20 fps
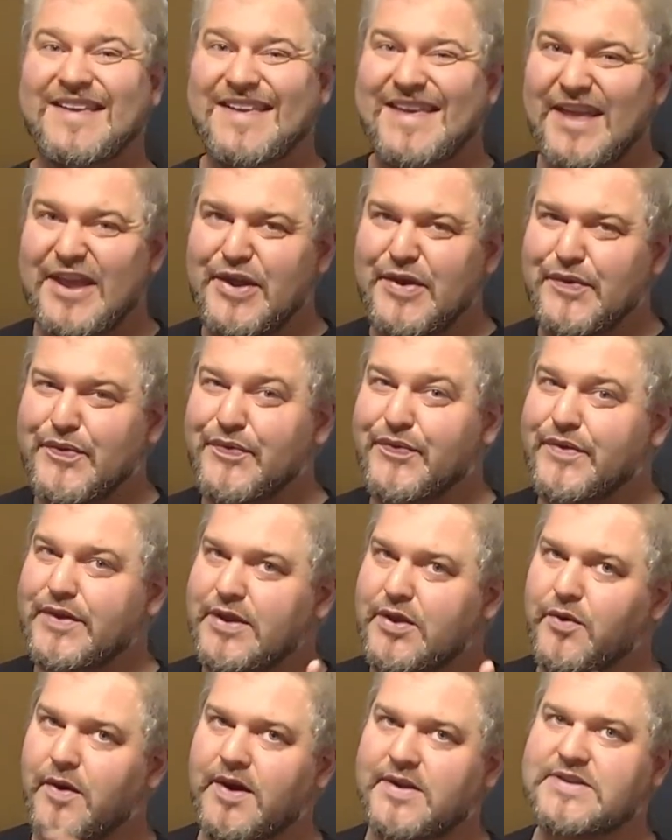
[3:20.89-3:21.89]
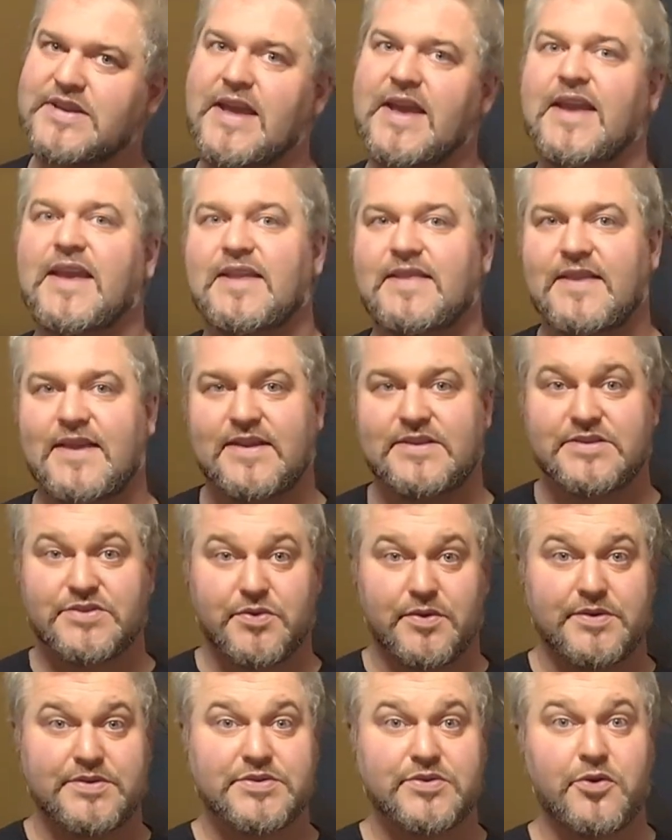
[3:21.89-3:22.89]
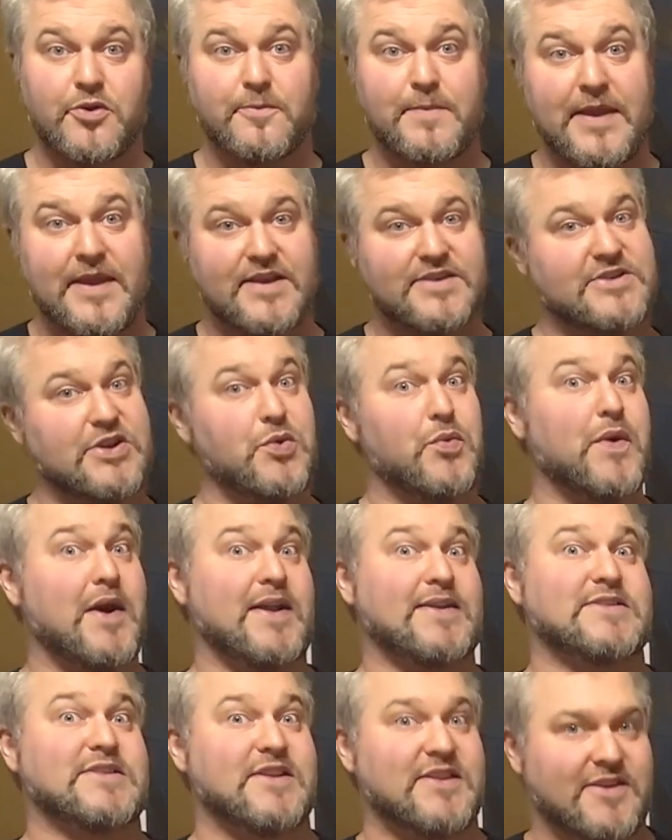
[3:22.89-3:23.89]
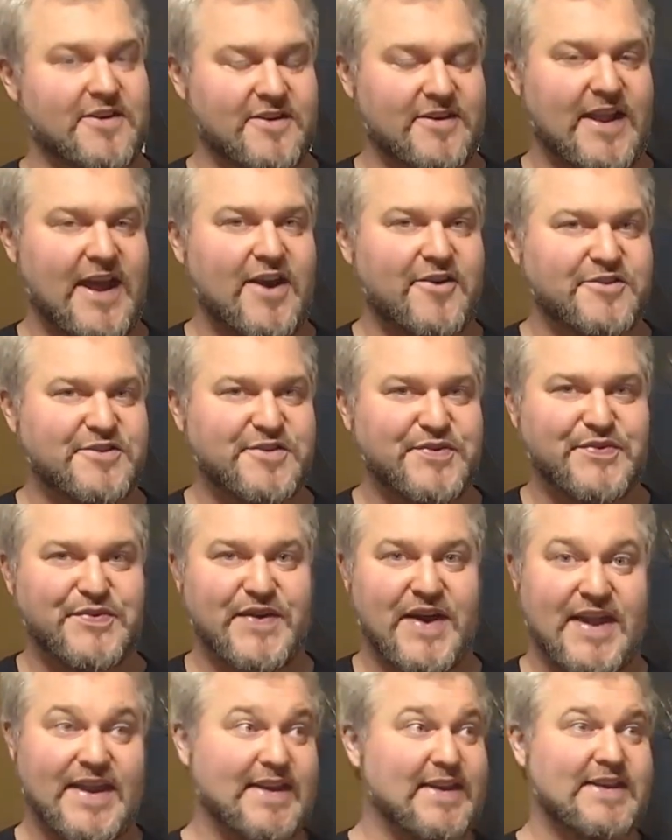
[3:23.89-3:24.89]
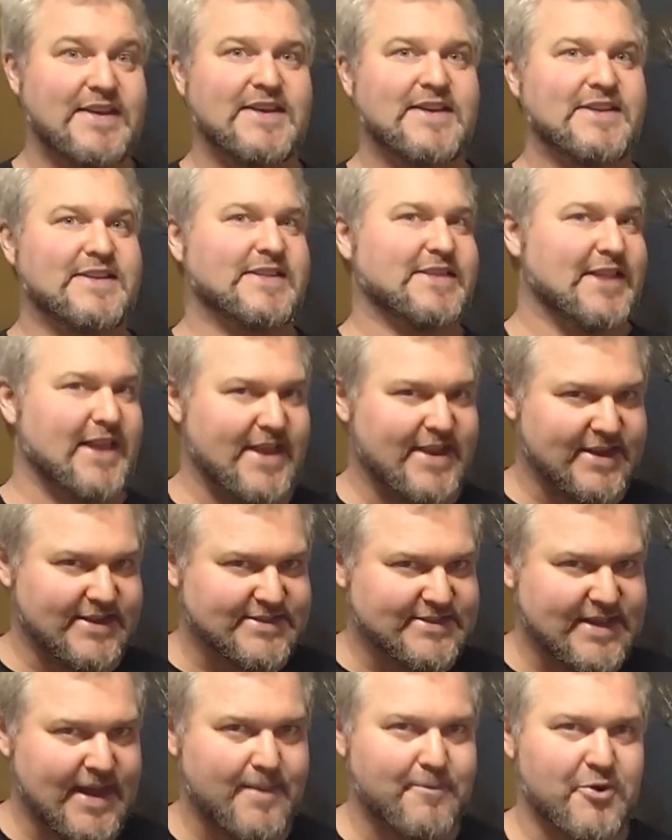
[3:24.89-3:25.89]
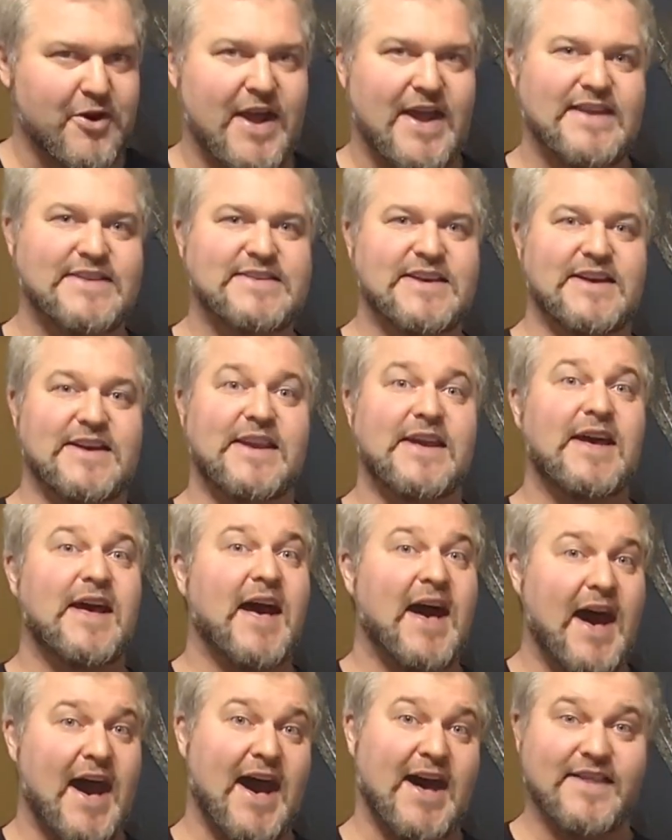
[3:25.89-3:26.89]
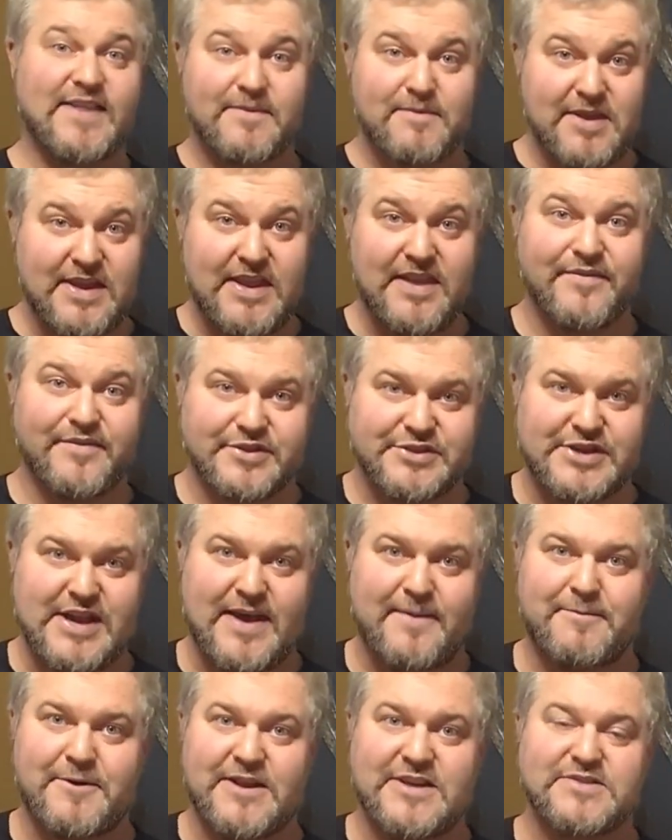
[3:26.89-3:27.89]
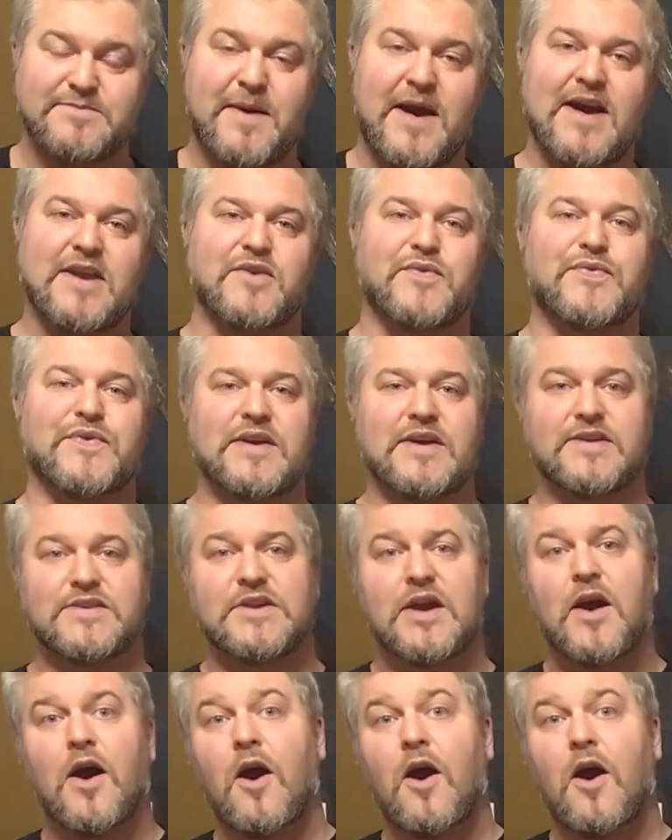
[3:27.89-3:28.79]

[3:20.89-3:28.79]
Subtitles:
if you are taking that sword school because you want to learn how to fight like a samurai did on the medieval Japanese battlefield.